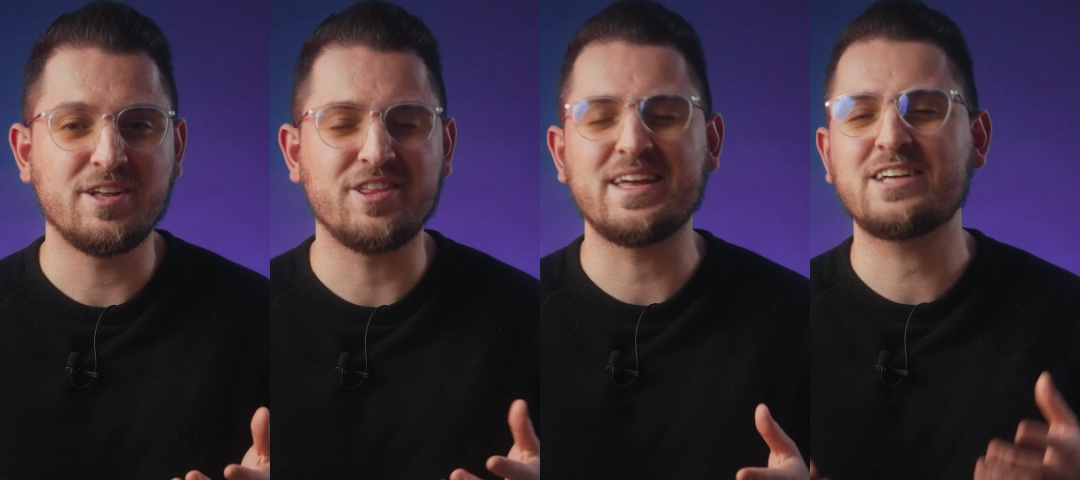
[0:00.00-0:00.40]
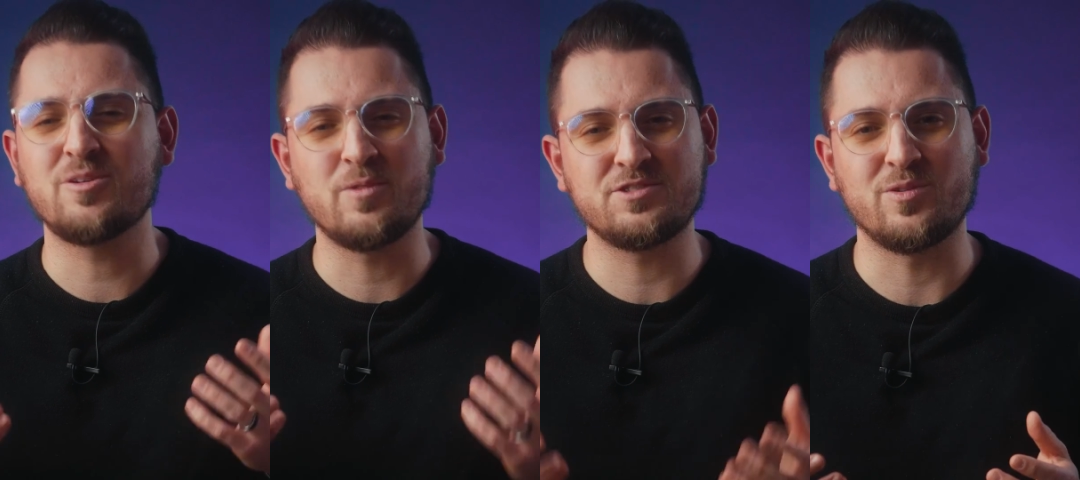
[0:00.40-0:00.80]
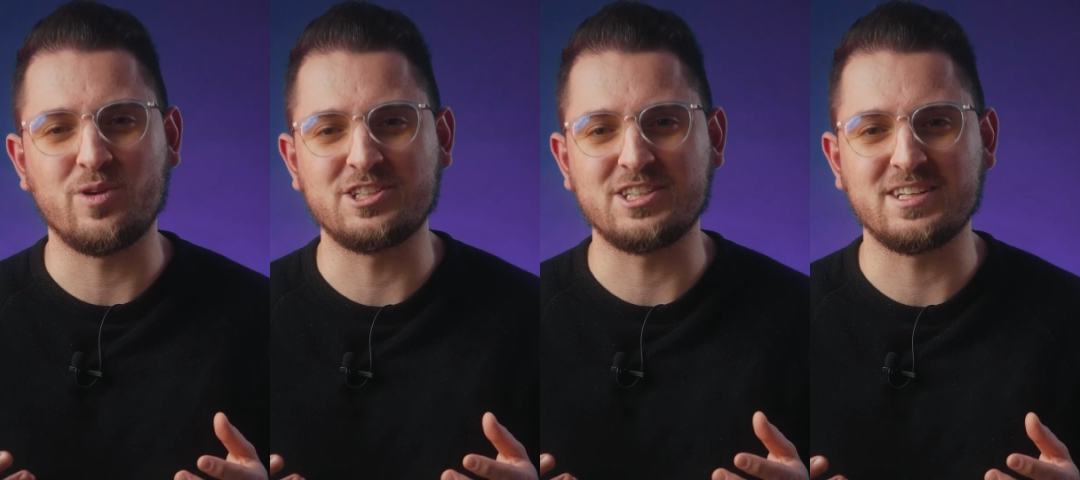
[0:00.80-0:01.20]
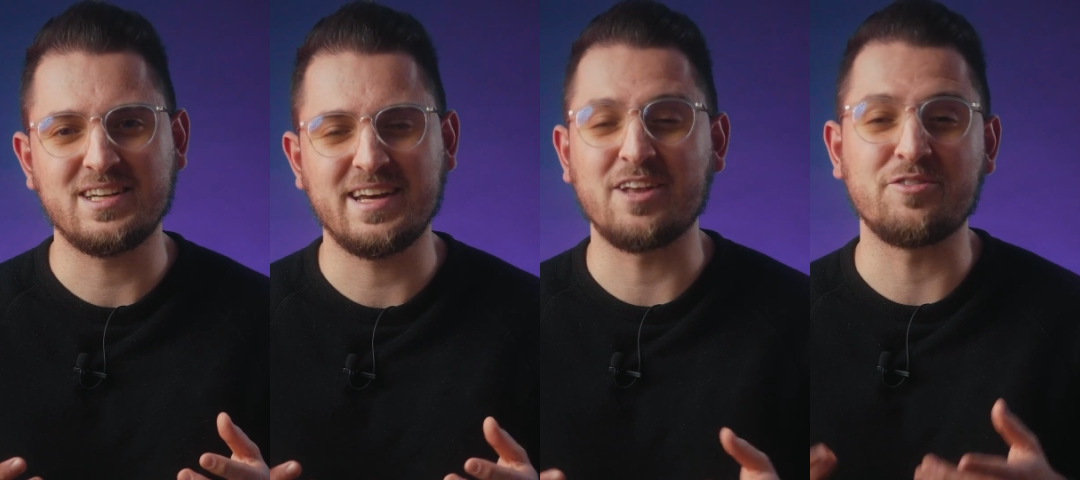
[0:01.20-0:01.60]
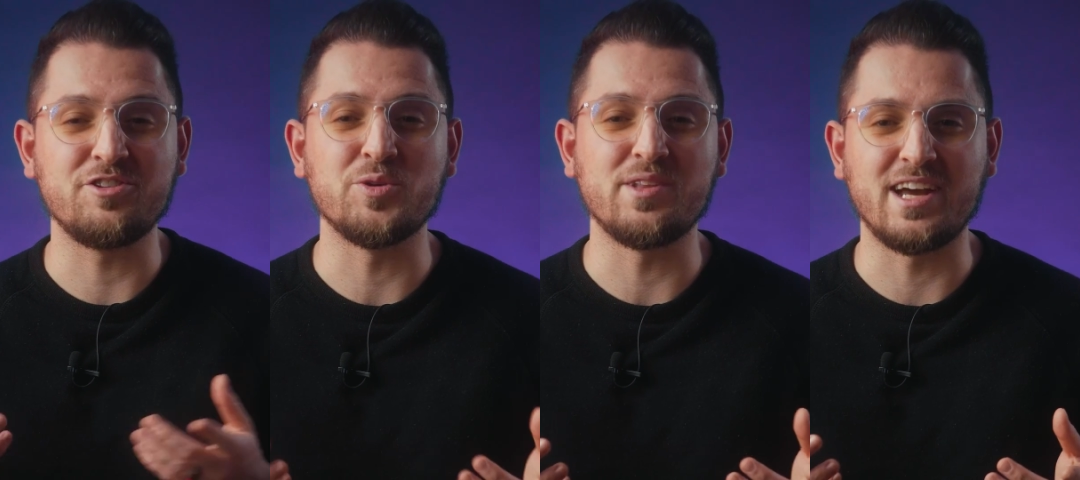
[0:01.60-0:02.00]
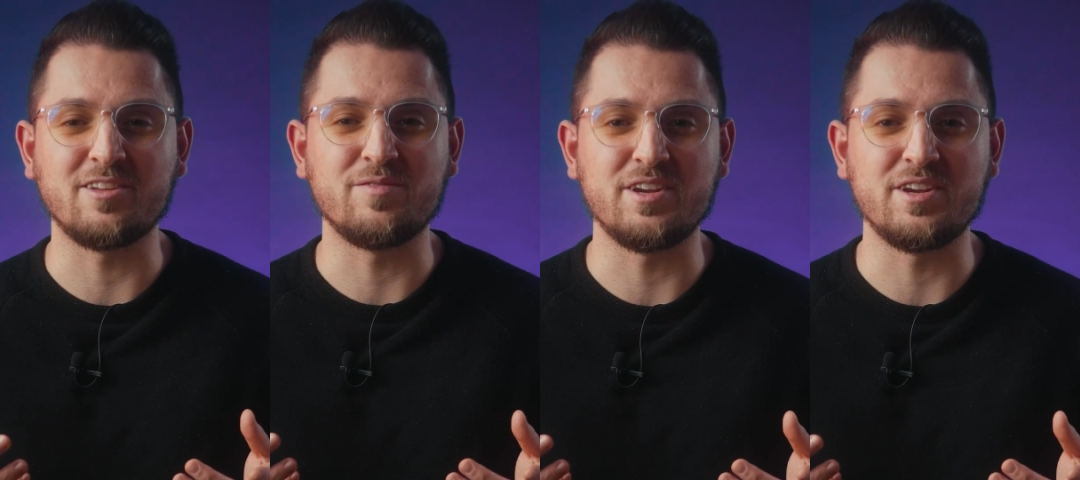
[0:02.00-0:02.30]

Thanks so much for watching, and I'll see you in the next